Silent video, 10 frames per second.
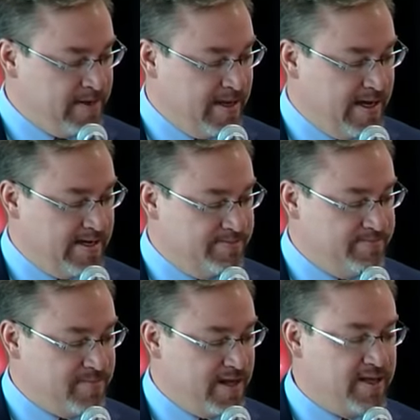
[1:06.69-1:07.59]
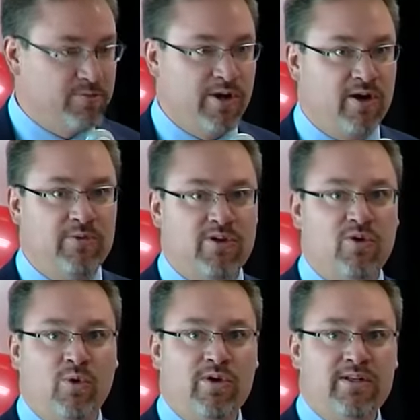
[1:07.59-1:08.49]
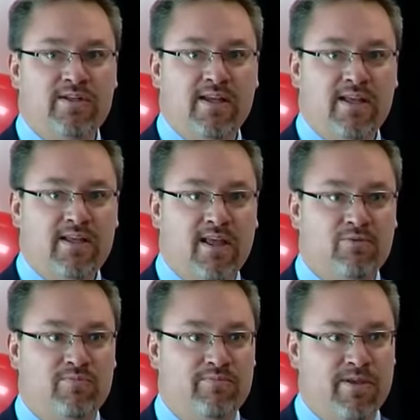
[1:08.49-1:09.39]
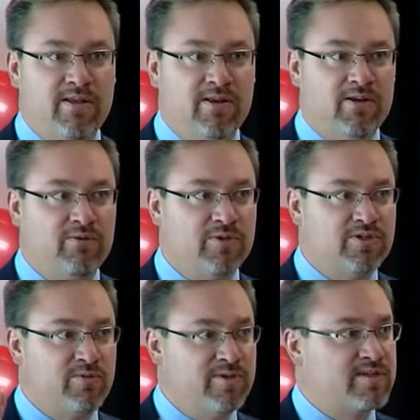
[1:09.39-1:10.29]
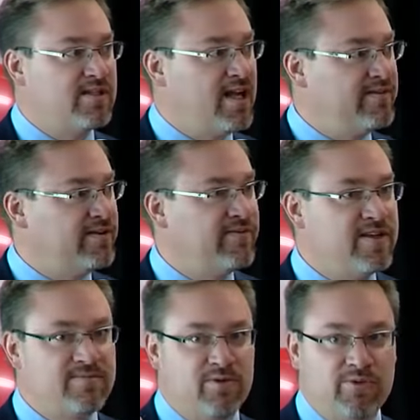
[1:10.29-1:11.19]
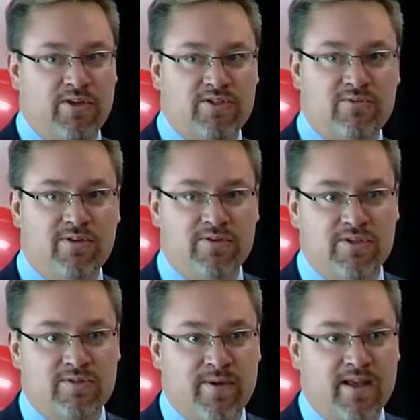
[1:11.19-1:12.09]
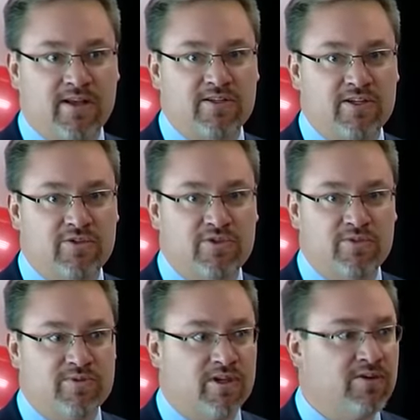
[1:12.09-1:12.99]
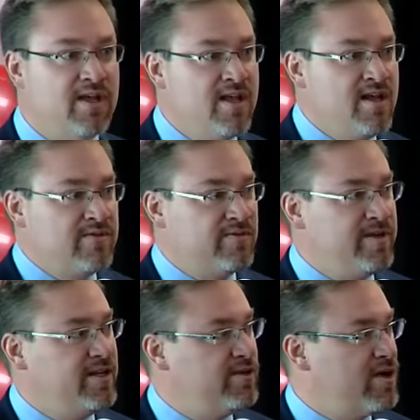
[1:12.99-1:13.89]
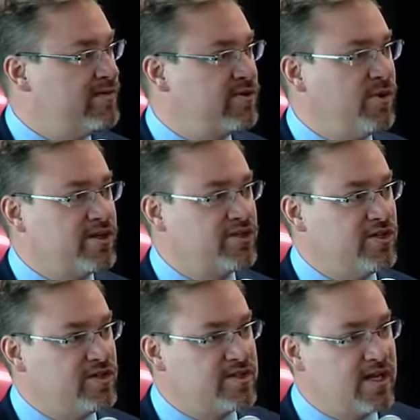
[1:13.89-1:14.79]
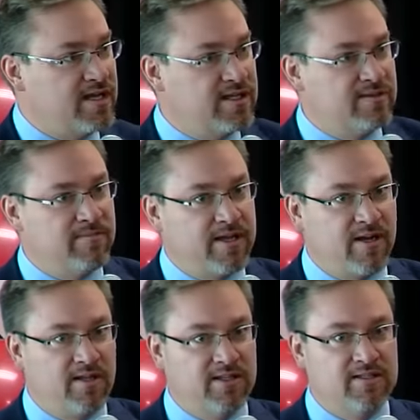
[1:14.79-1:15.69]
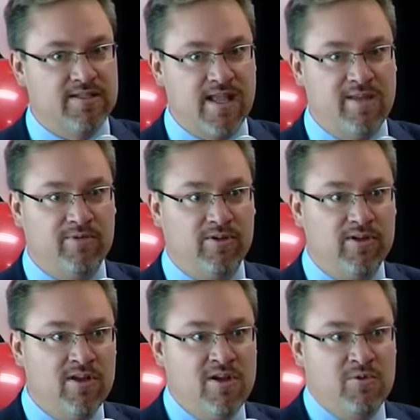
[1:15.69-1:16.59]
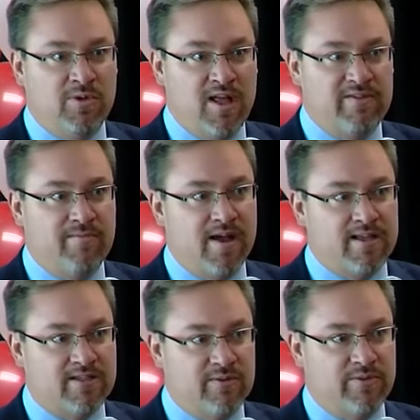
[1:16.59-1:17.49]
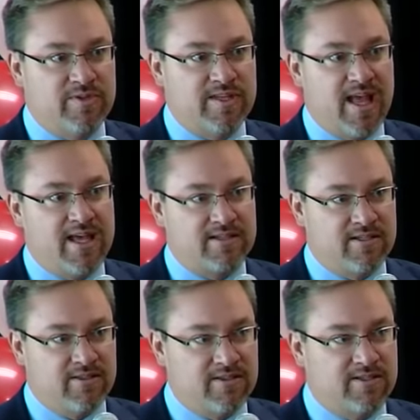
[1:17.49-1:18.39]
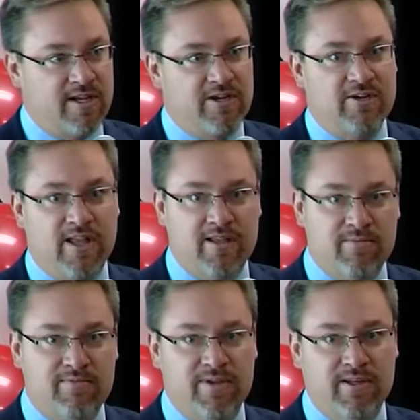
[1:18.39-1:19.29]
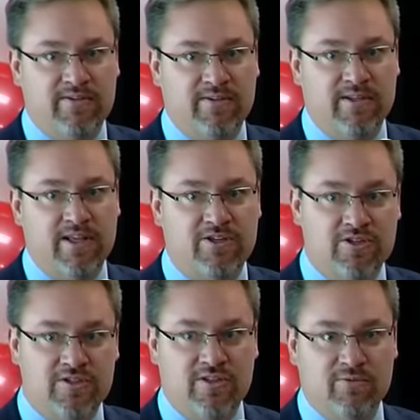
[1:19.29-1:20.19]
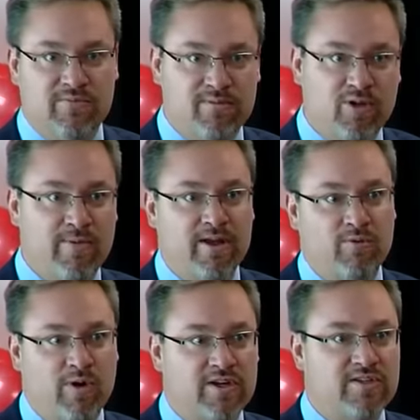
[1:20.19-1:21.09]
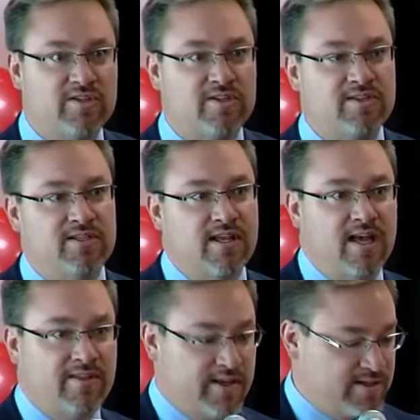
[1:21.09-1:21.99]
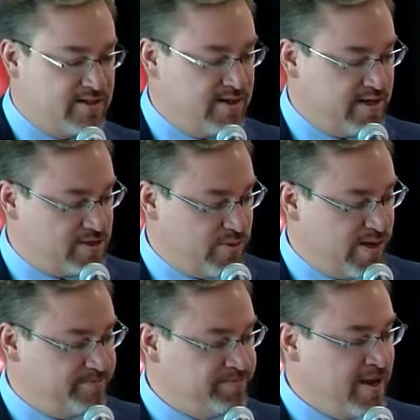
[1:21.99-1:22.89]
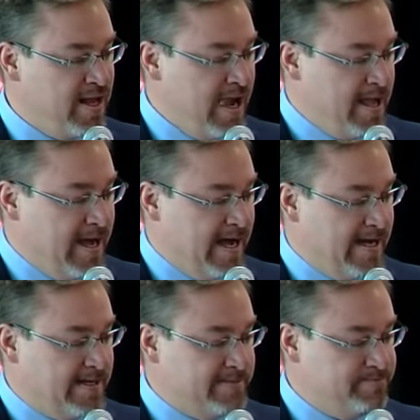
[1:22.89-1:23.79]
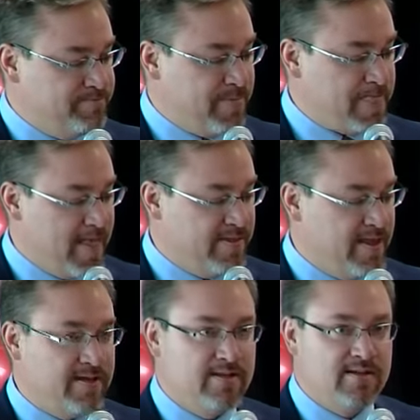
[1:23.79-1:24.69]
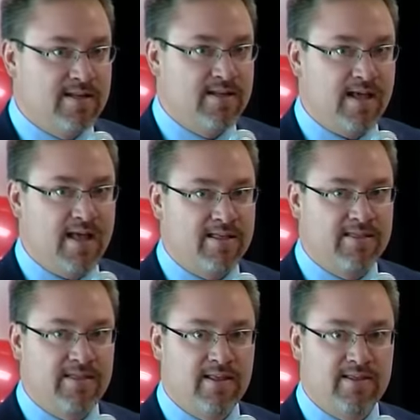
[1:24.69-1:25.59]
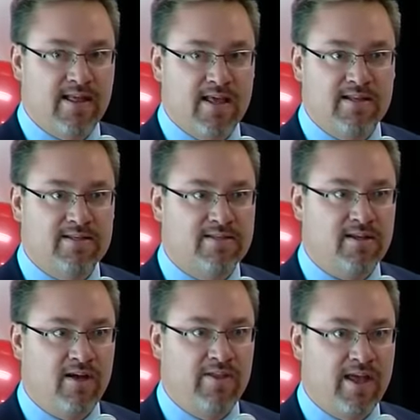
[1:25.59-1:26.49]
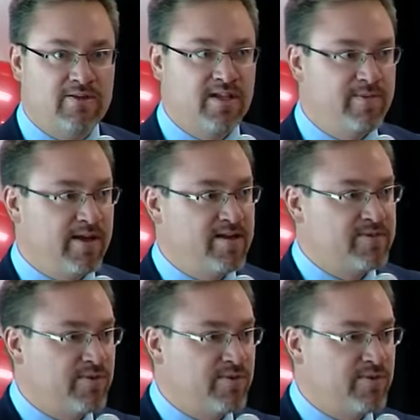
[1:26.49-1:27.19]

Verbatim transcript: Um, again, we are recording today, and we'll be we're streaming this live on Facebook. We'll also post this back onto YouTube. So, for media who have questions, uh, my colleague Liz Abel will have a mic. So we would just ask you to state your name, media affiliation, so that when people go back and watch this, uh, they can see that as well. Um, and then I think that is all the housekeeping items.